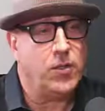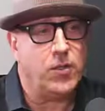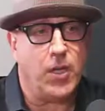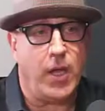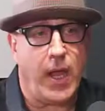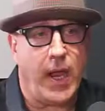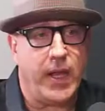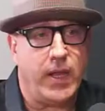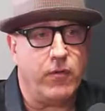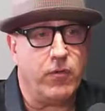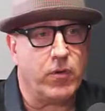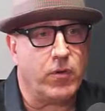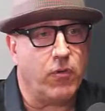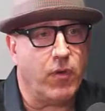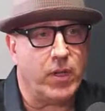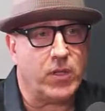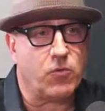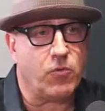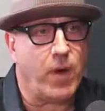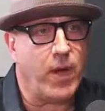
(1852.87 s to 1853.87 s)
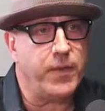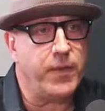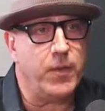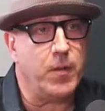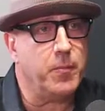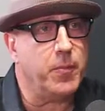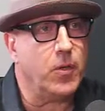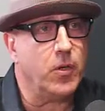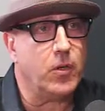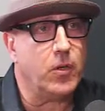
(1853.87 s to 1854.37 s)
do, any regrets
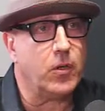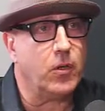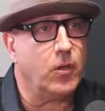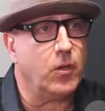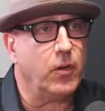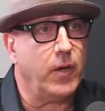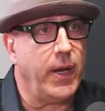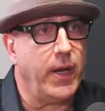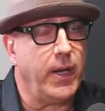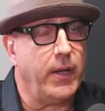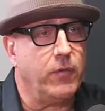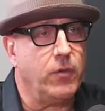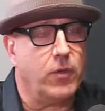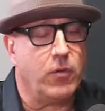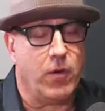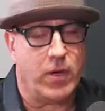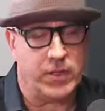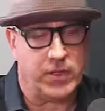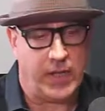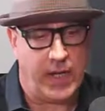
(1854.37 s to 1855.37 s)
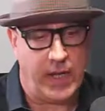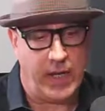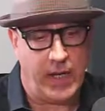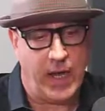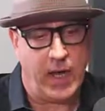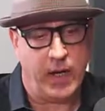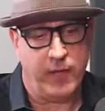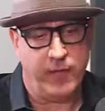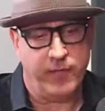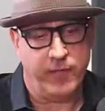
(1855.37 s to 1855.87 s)
writing the book, or any regrets
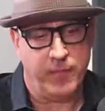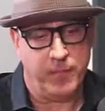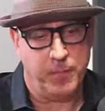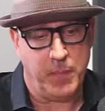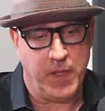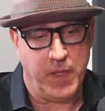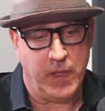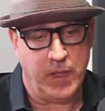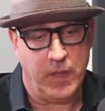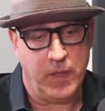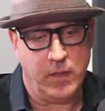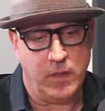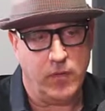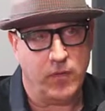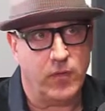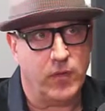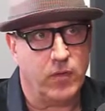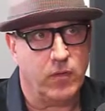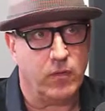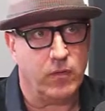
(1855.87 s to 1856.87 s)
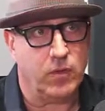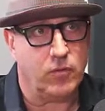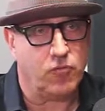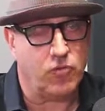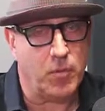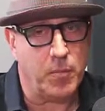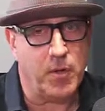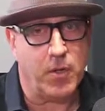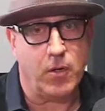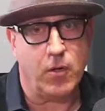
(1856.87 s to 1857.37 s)
getting out of being an individual
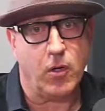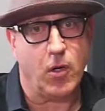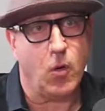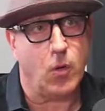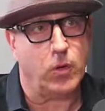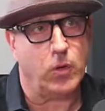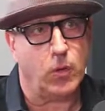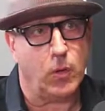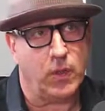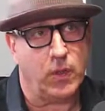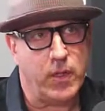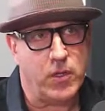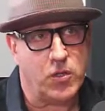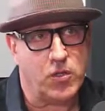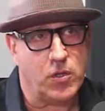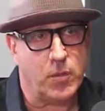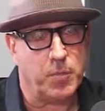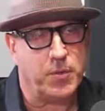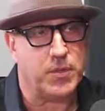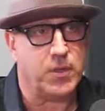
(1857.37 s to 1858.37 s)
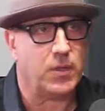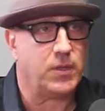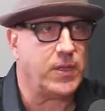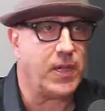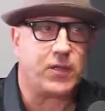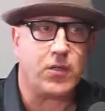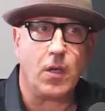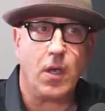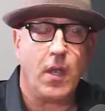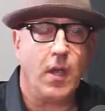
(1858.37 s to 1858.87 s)
contributor and going to a leadership position?
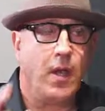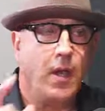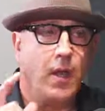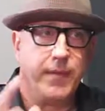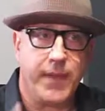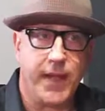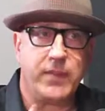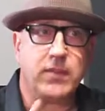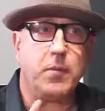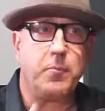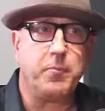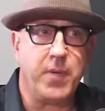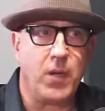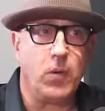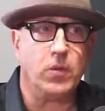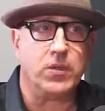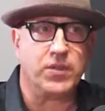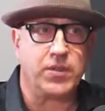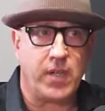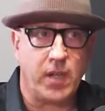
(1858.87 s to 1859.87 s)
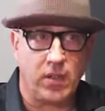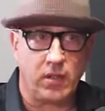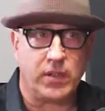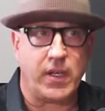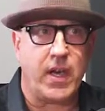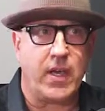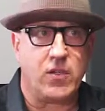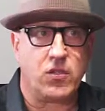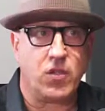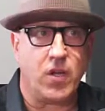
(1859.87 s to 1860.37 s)
Because that's a that's a big one.
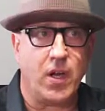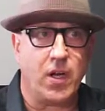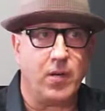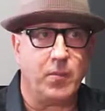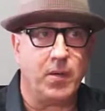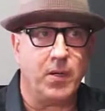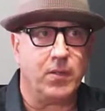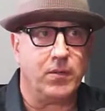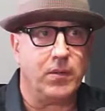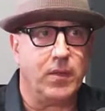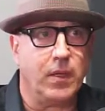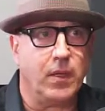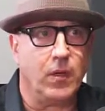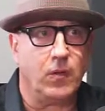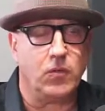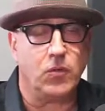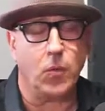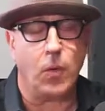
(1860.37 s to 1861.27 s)
Sales guys talk about. You know,